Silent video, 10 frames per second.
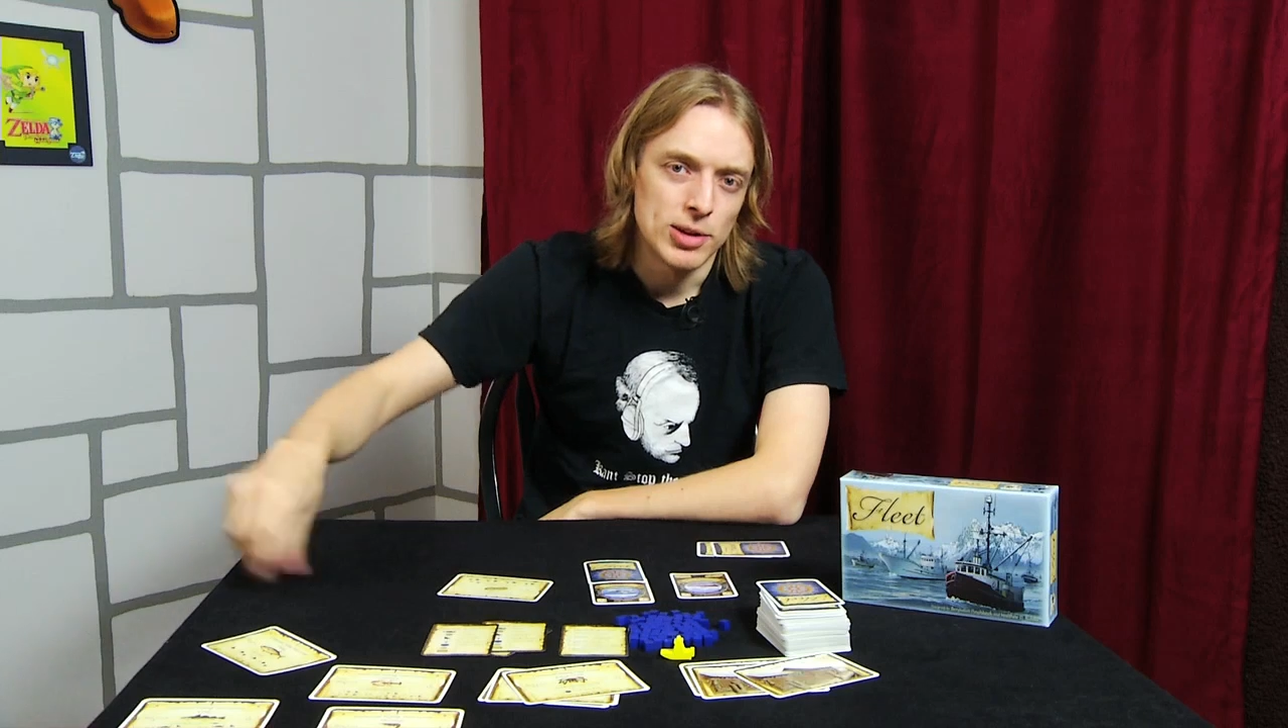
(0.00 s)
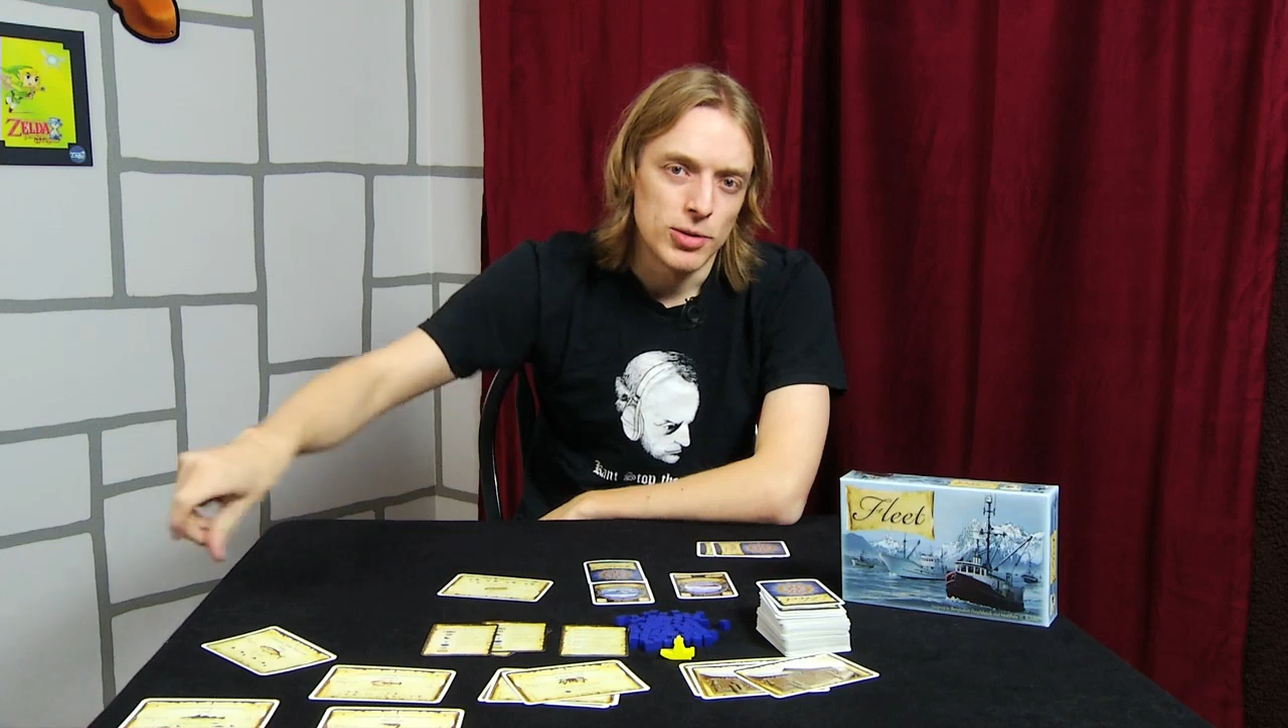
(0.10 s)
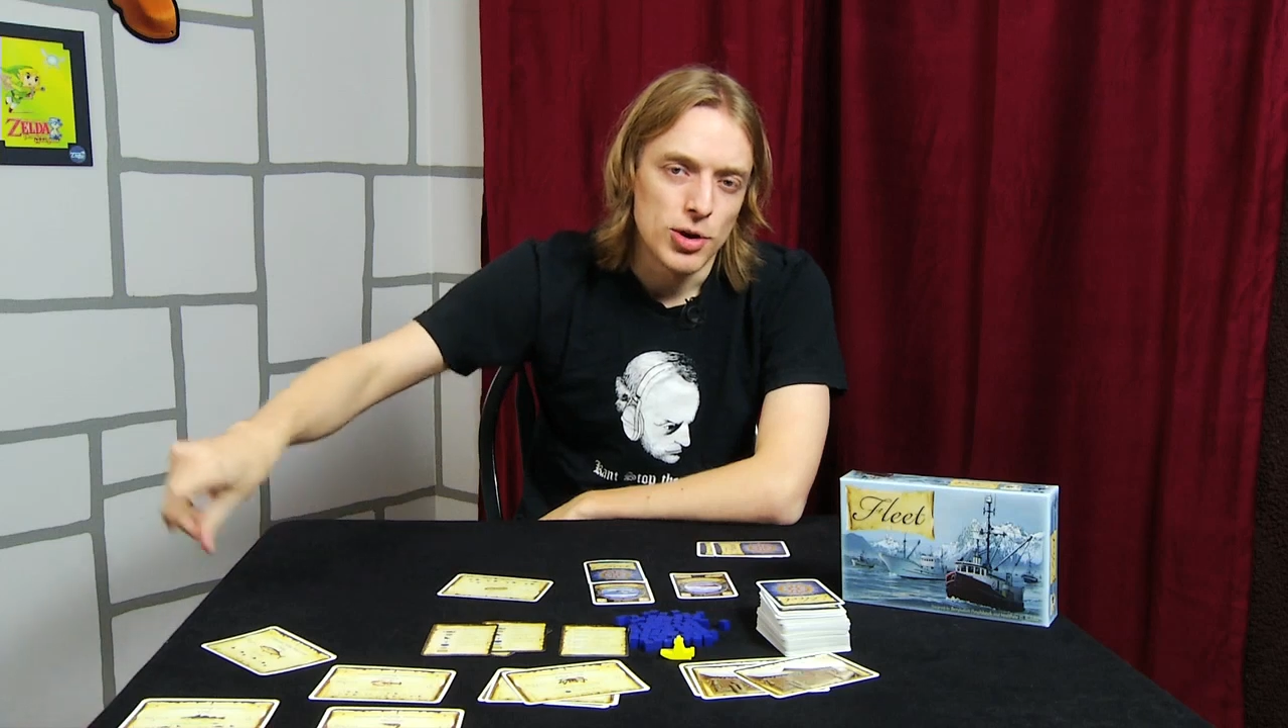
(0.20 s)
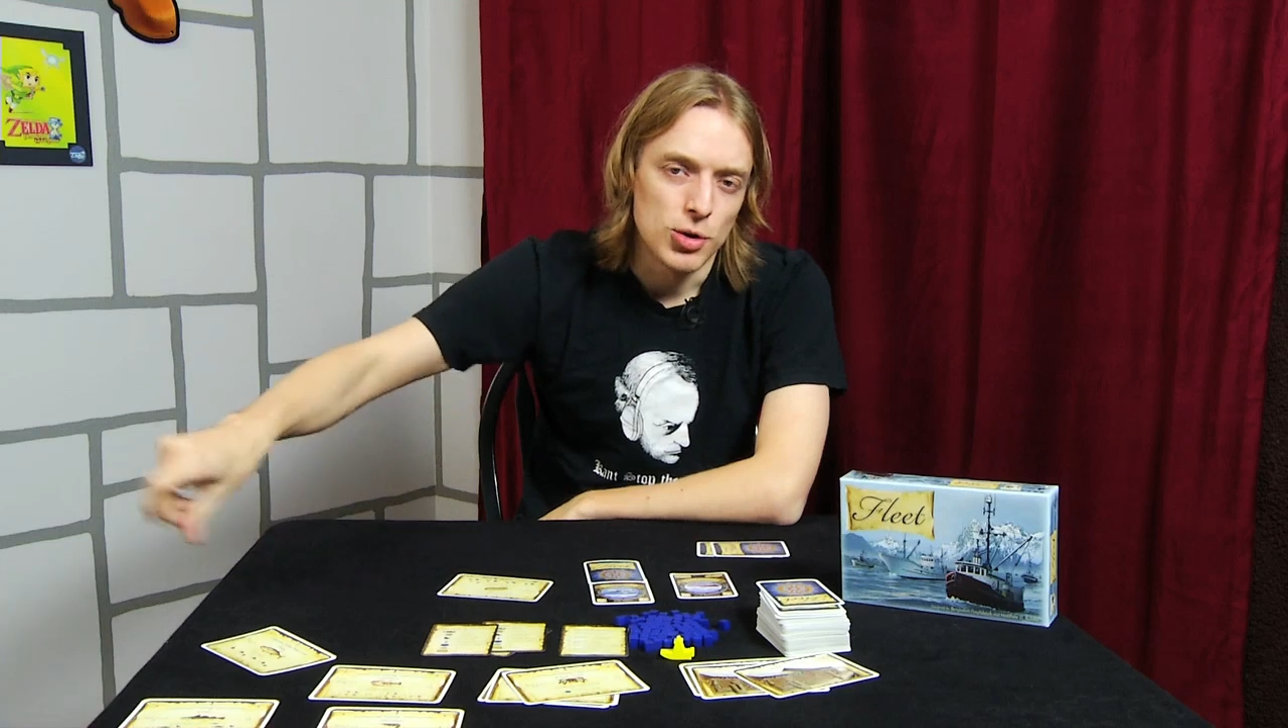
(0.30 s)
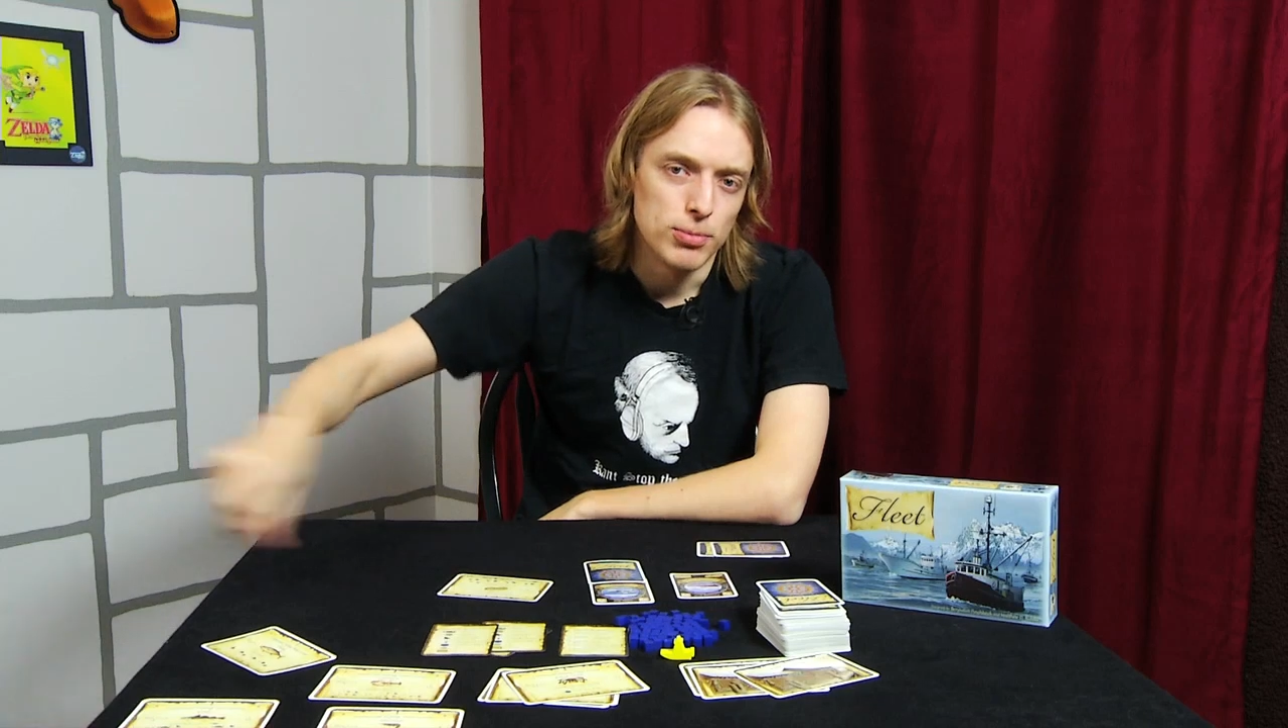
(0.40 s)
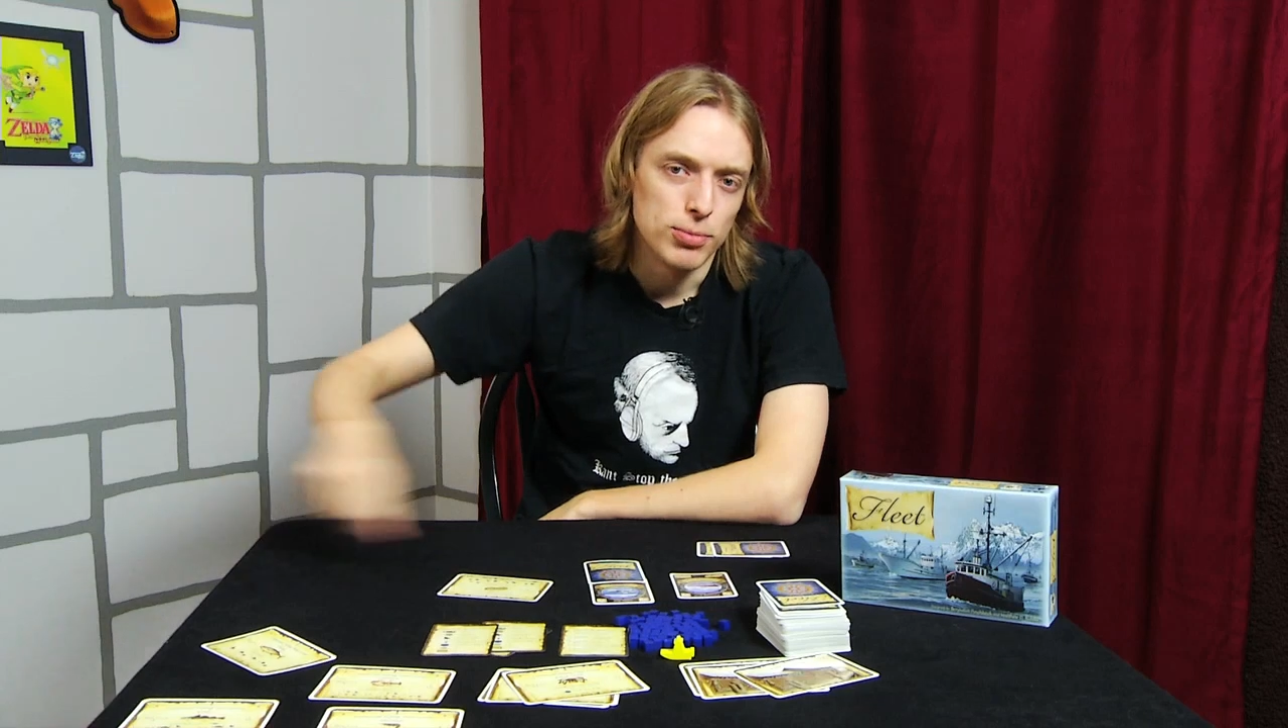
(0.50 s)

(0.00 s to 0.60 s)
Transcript: own home